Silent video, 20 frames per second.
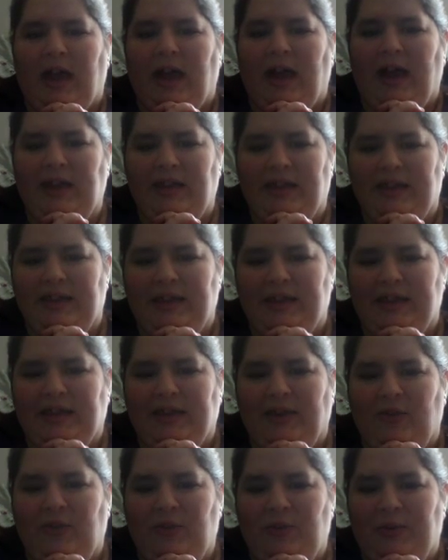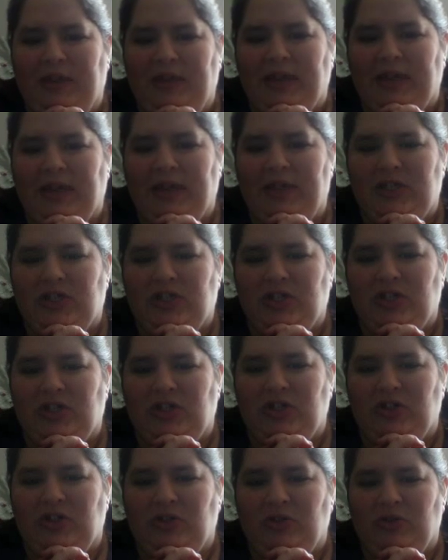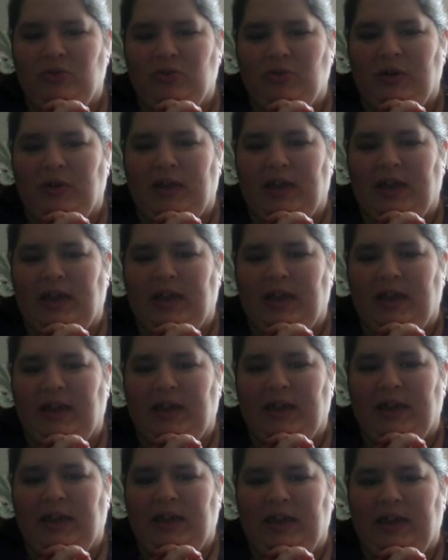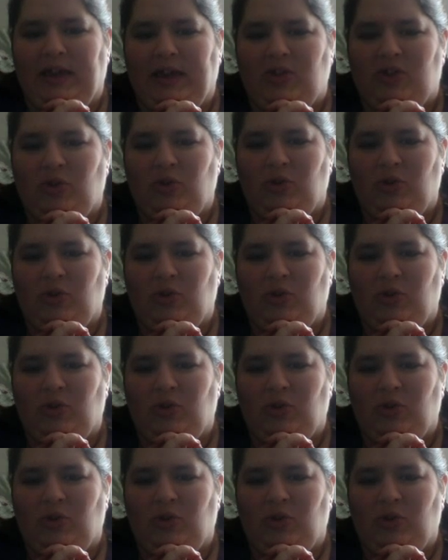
I think that would be nice to do a